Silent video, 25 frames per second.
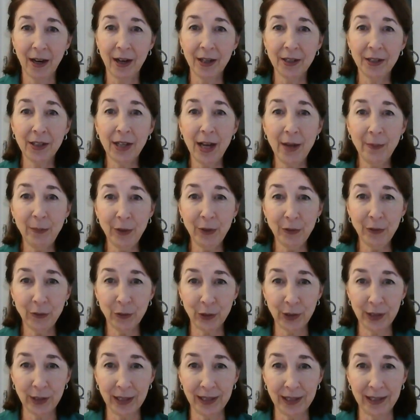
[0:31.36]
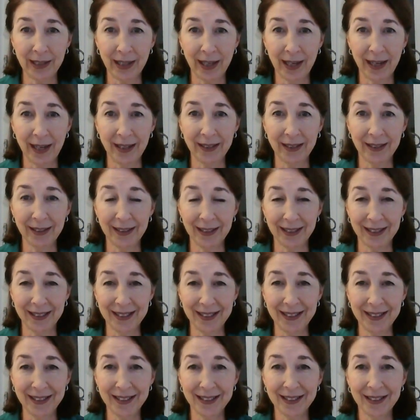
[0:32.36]
Our topic for today
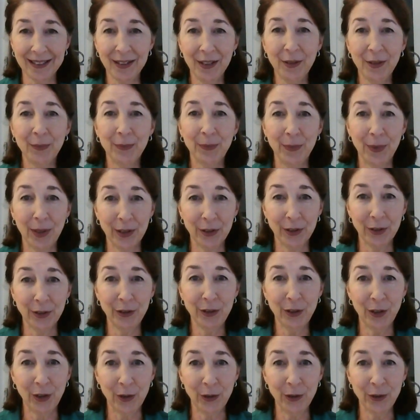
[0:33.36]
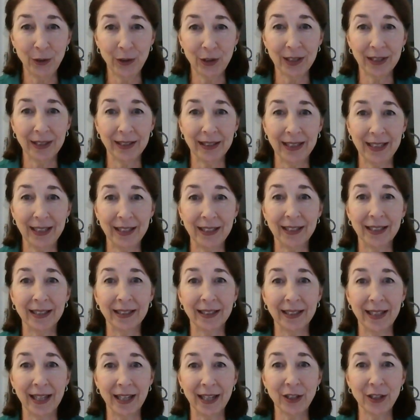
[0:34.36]
is better notes lead to
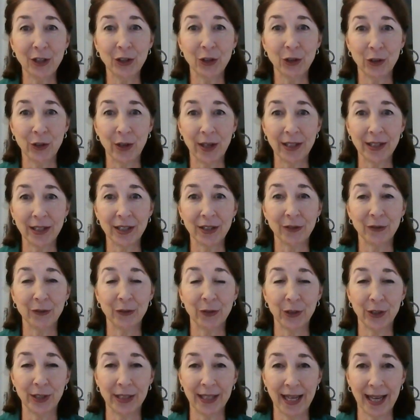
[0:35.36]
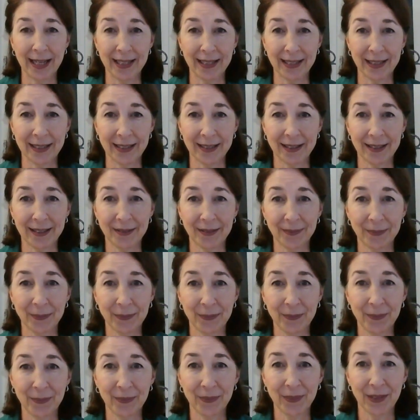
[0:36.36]
less stress for tests.
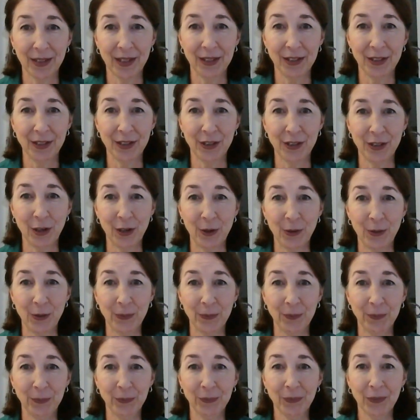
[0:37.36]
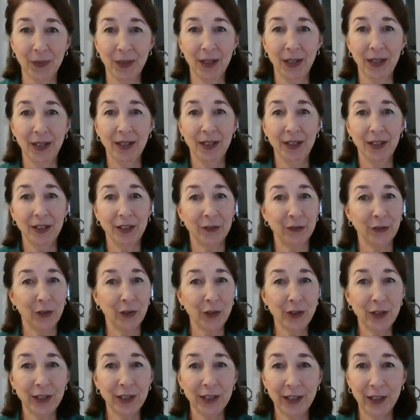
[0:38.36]
So the
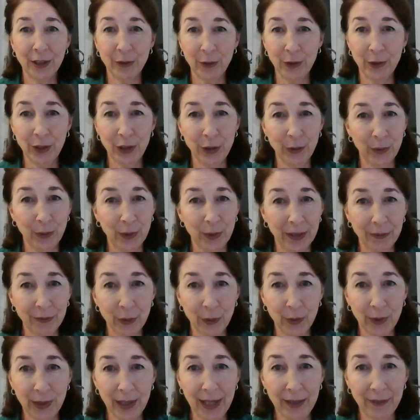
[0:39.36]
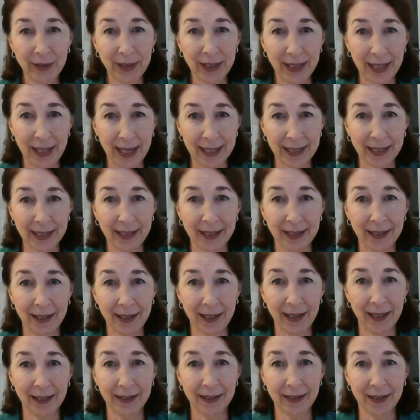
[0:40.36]
first thing that we do whenever we have a task at
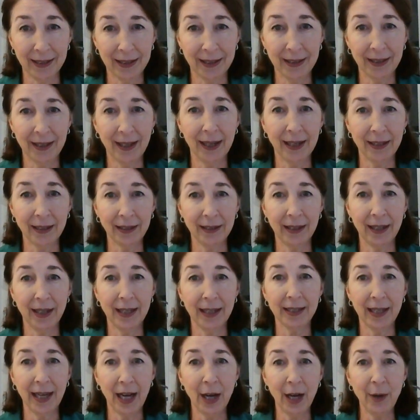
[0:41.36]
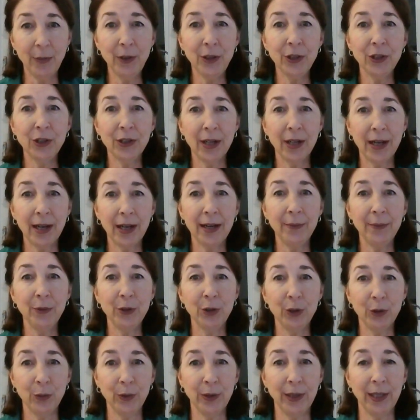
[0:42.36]
hand is to analyze how much time
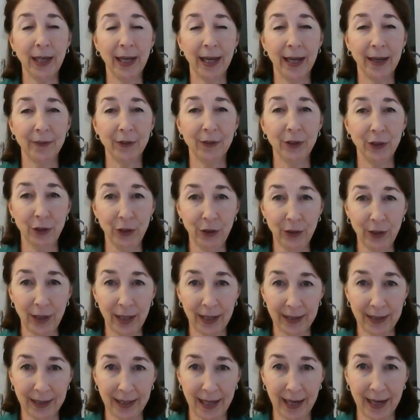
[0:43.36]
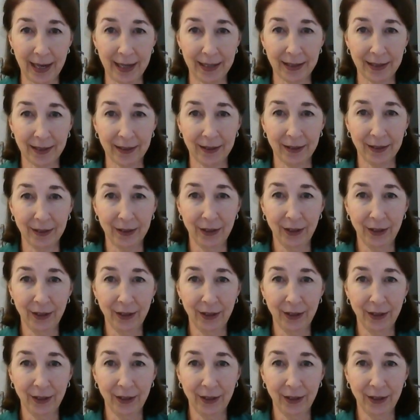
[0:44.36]
do we have to do that task.